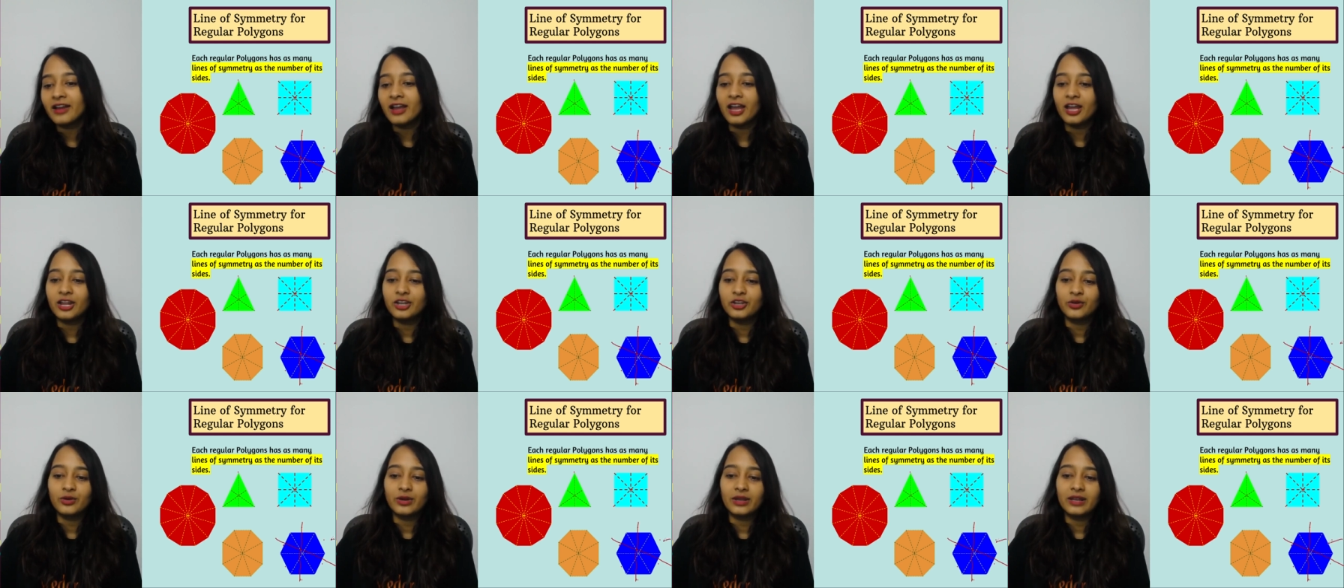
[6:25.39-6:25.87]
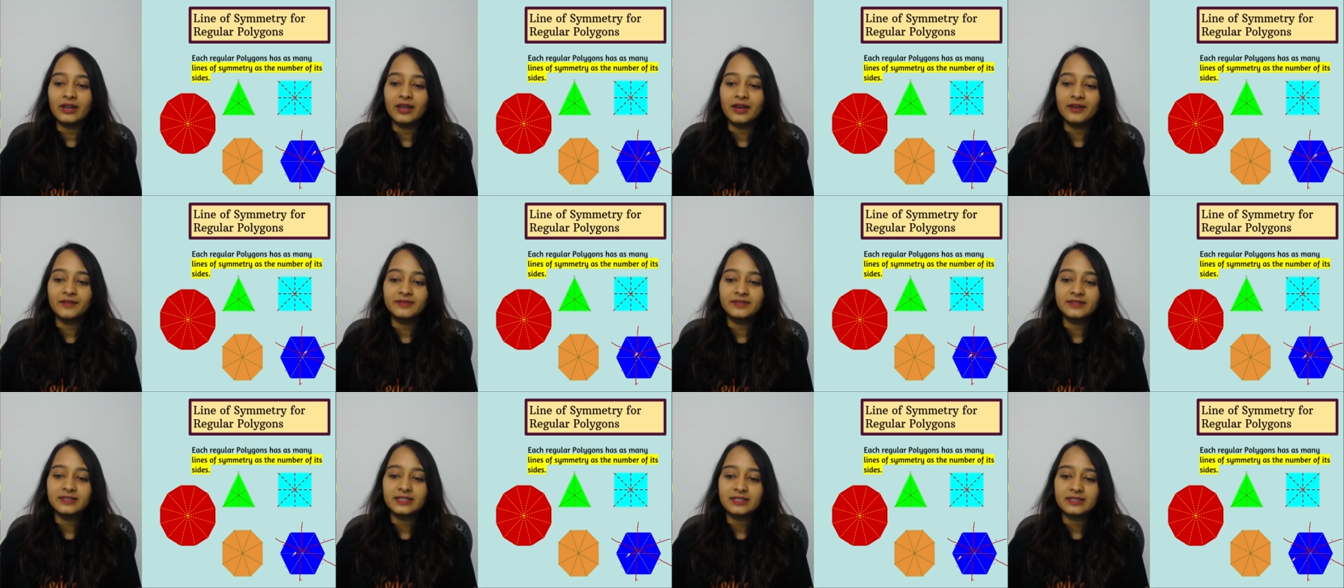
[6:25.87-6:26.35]
And you can
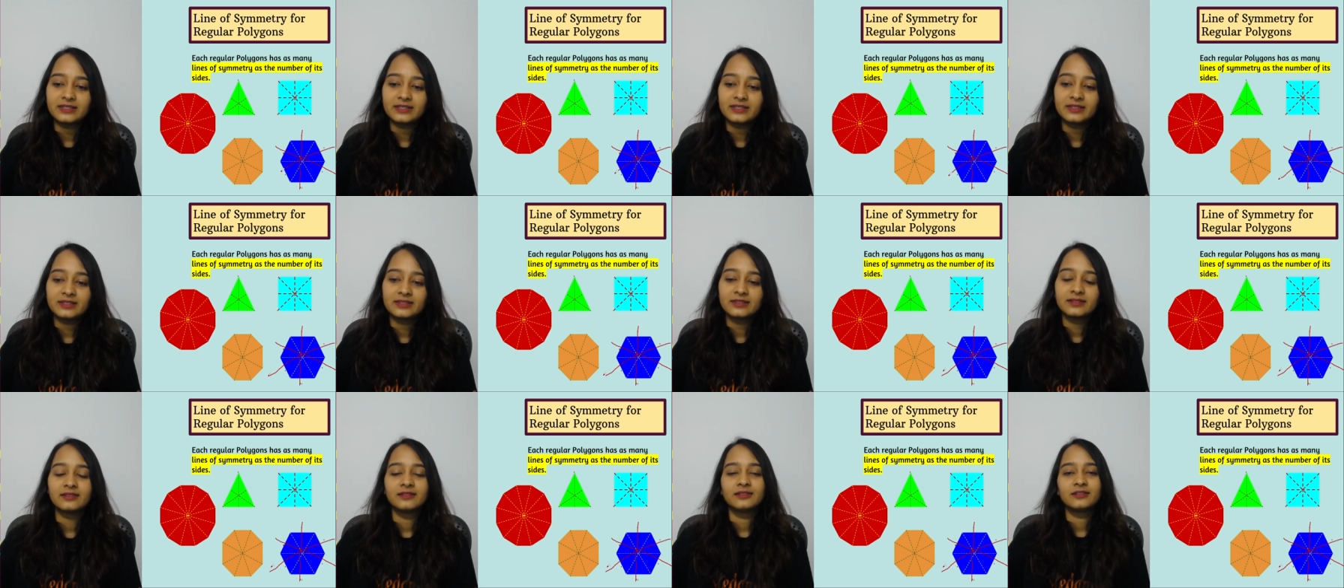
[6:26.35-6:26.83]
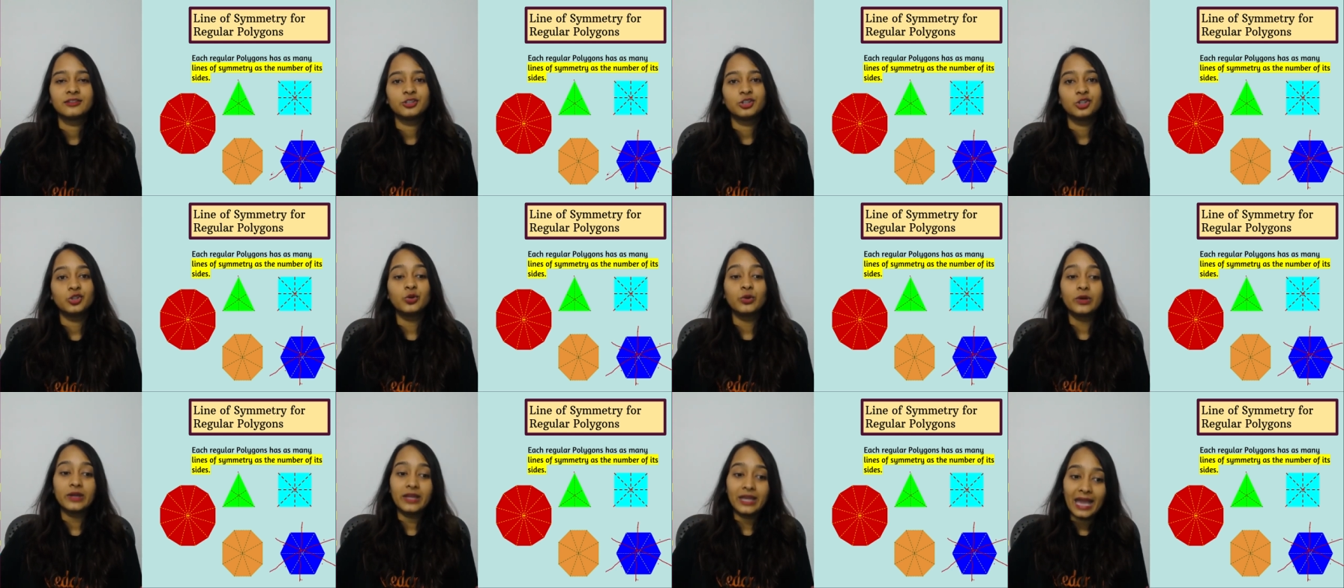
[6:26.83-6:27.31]
have six. You